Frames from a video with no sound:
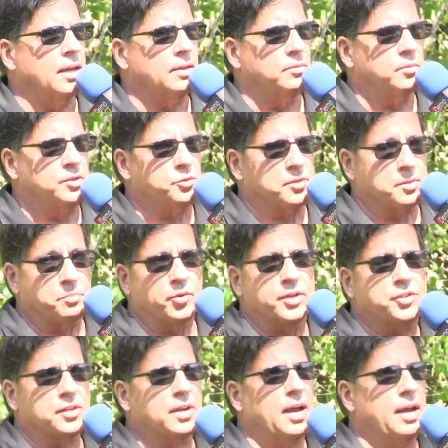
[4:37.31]
which was a
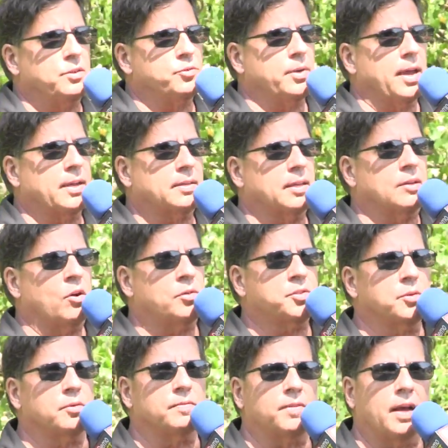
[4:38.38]
breach of contract and
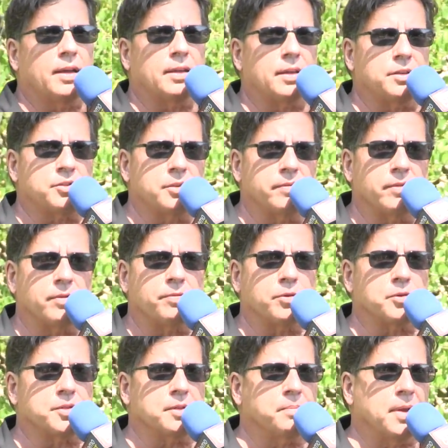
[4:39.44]
also in violation of their
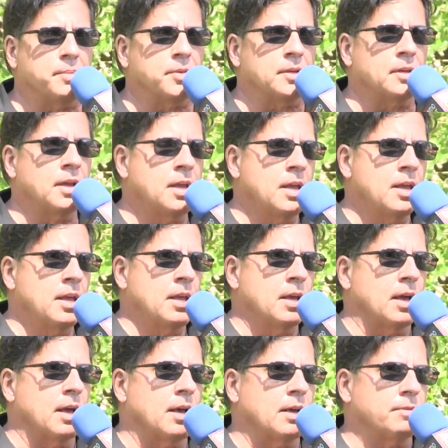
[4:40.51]
First Amendment
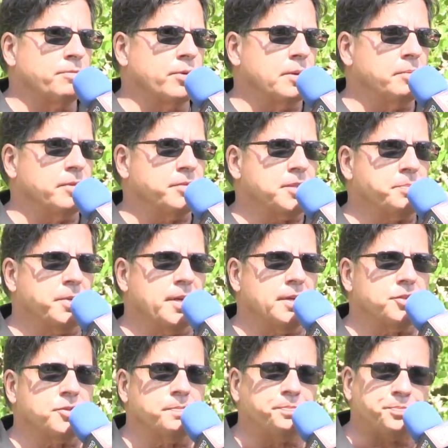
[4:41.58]
freedom of
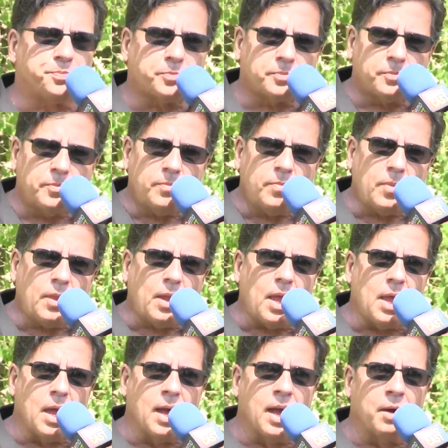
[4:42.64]
speech.
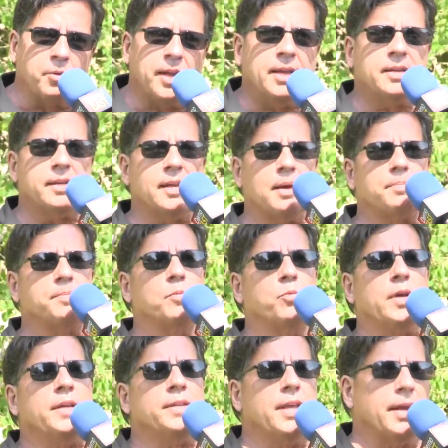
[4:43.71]
We ended up
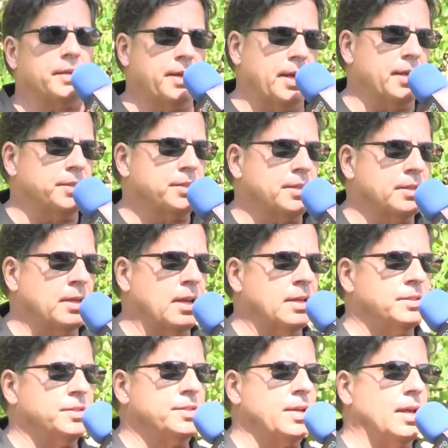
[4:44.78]
winning that case
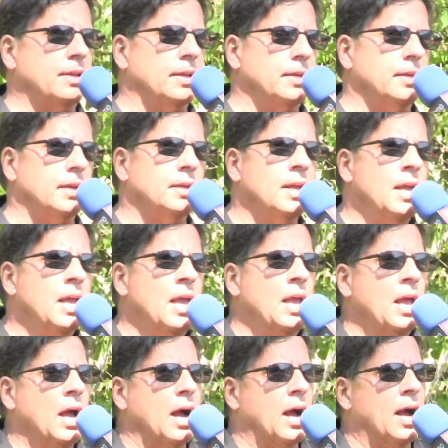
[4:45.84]
and settling it.
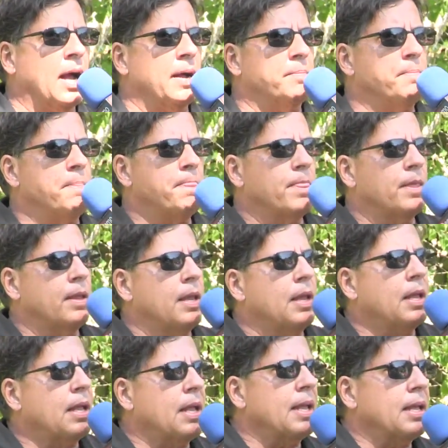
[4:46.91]

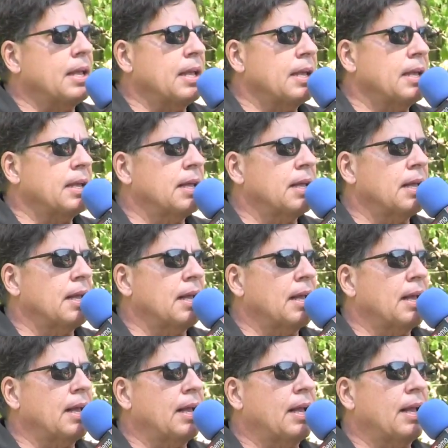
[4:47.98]

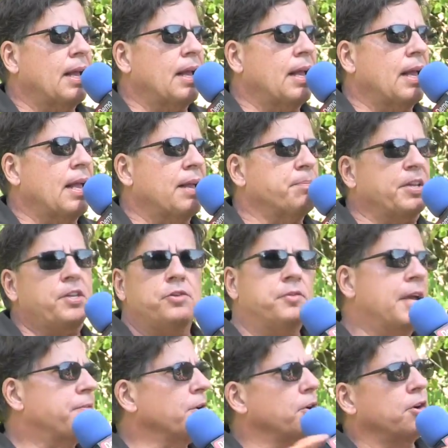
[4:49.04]
But you
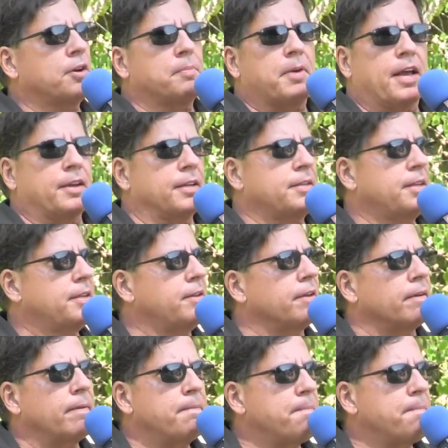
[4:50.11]
never heard about it, did you?